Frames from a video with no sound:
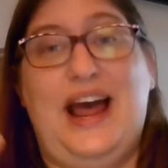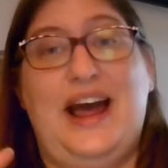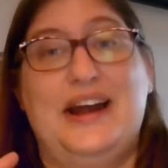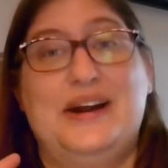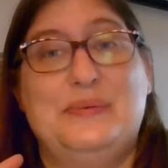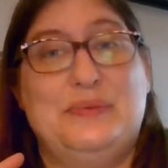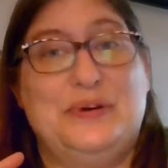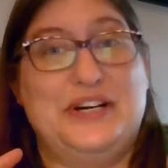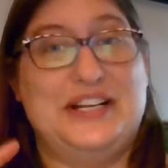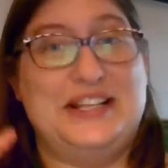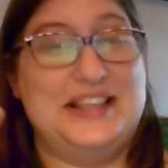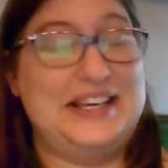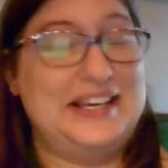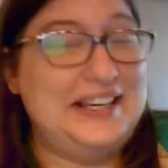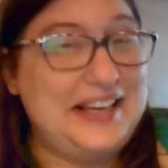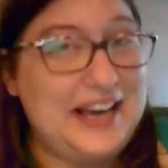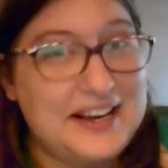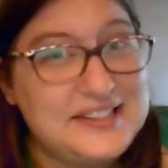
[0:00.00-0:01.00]
I am reading The
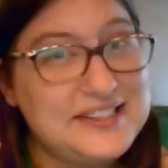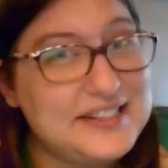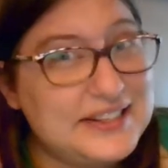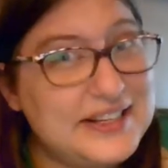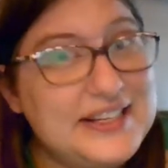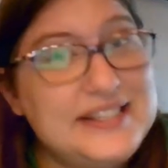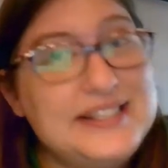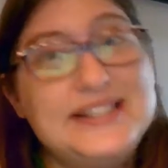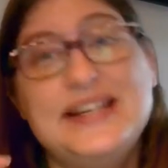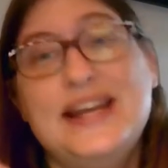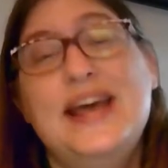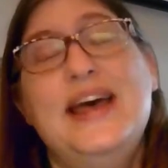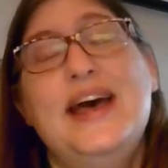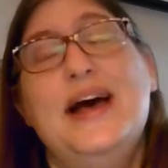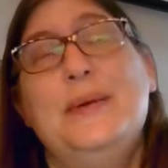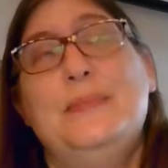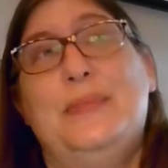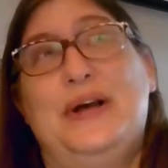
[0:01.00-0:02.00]
Guest List
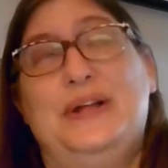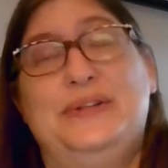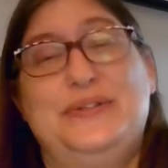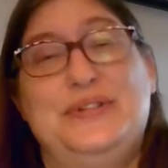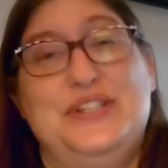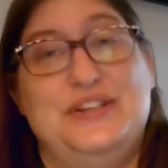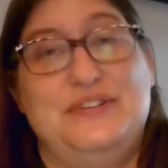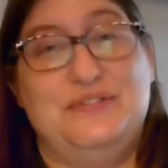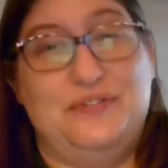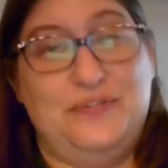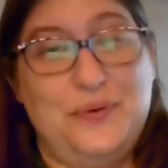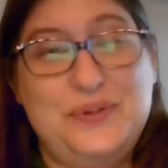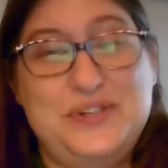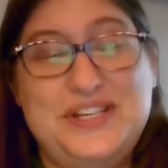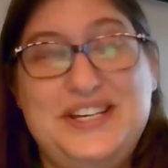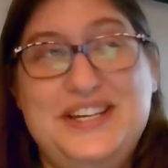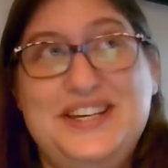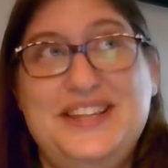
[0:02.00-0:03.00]
by Lucy
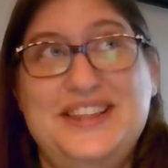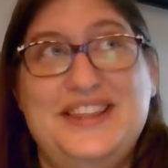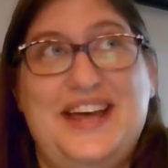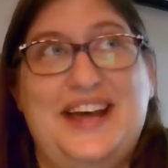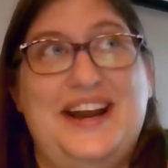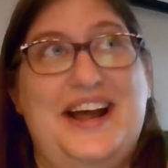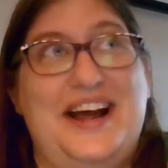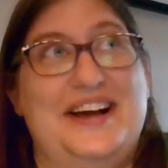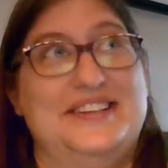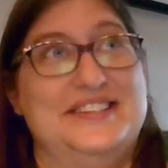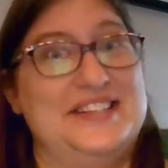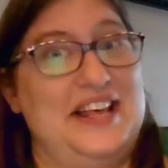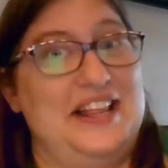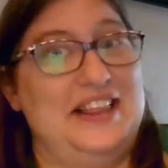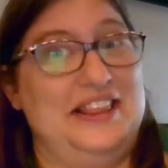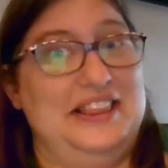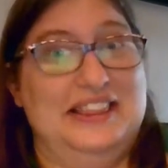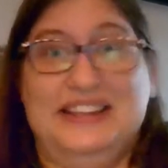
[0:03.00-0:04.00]
Foley that has
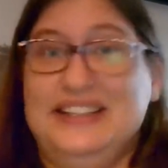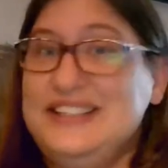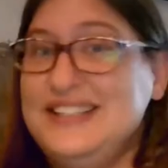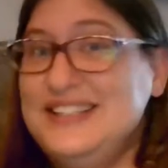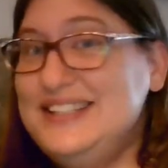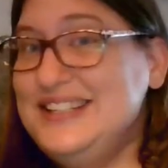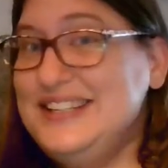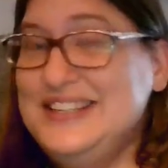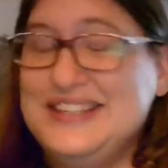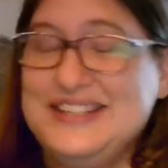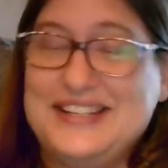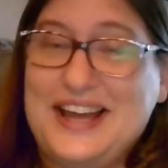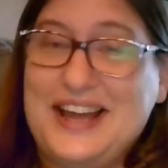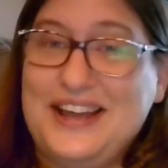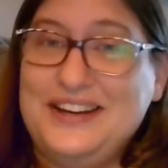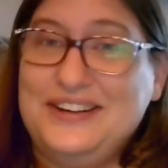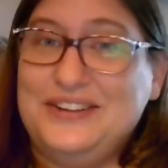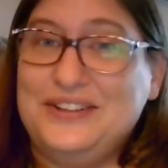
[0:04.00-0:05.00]
a list in the
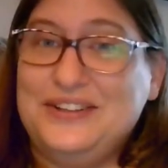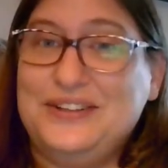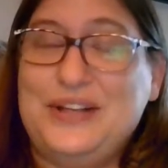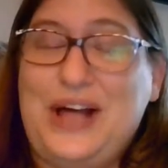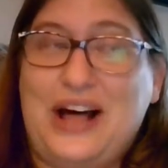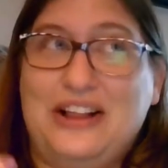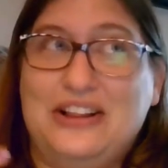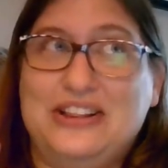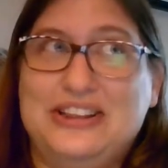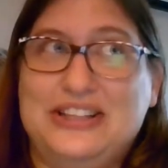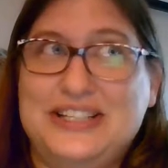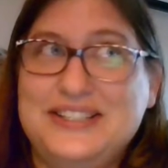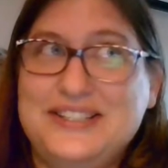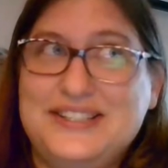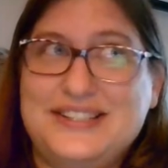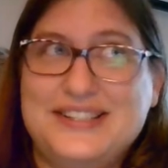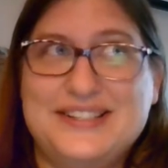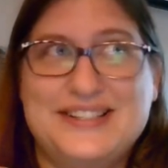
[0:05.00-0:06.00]
title. A
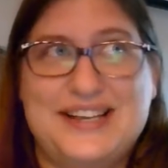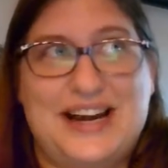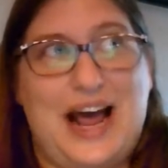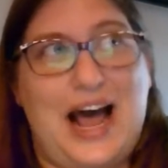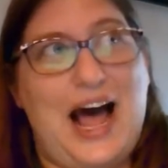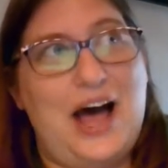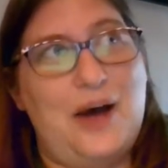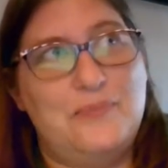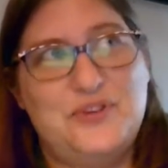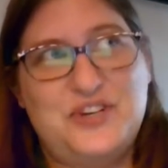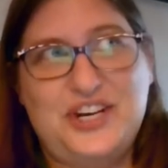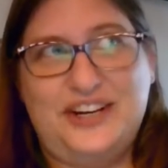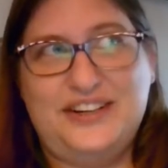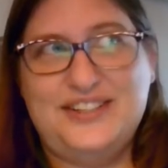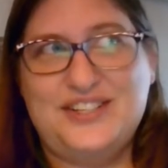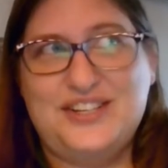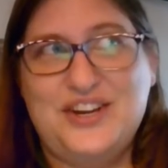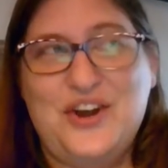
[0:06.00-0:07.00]
list is an
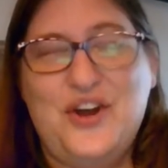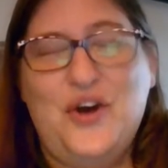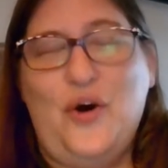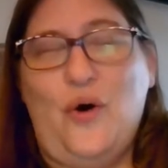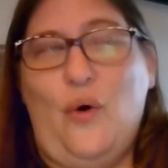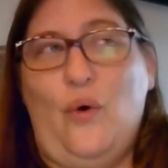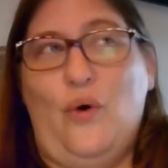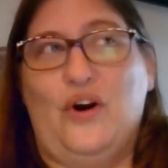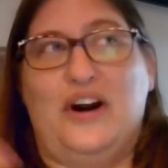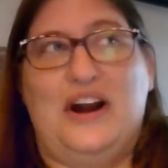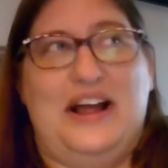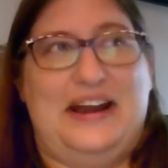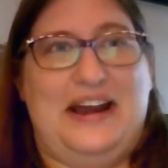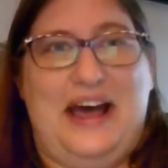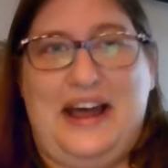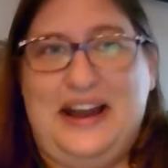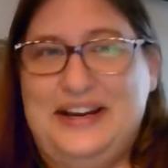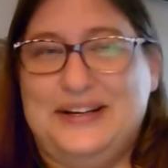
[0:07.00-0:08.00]
object or an
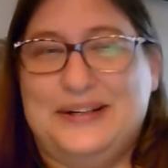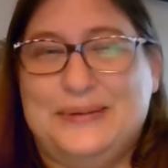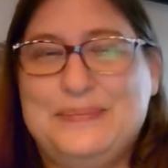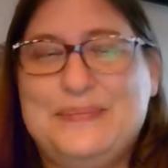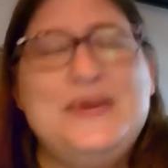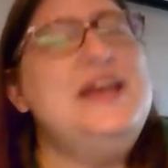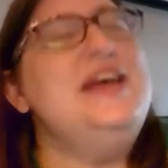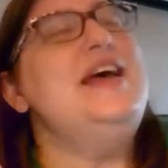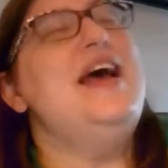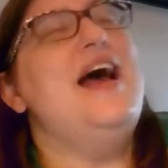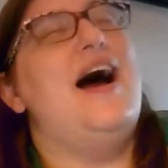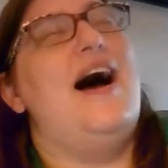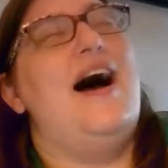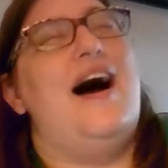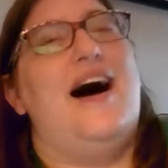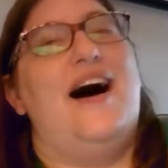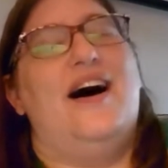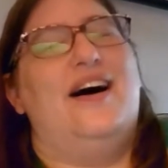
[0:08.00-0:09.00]
item,
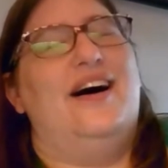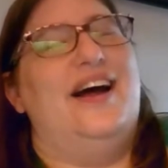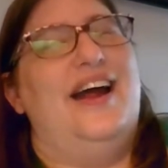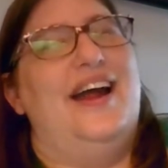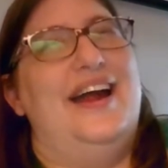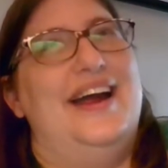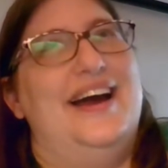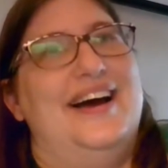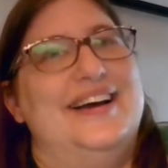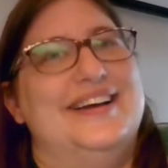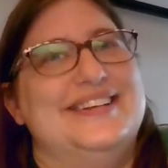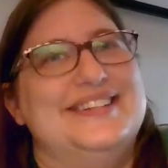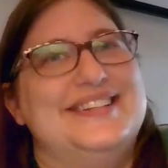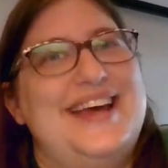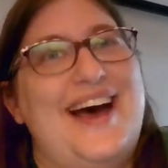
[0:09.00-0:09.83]
and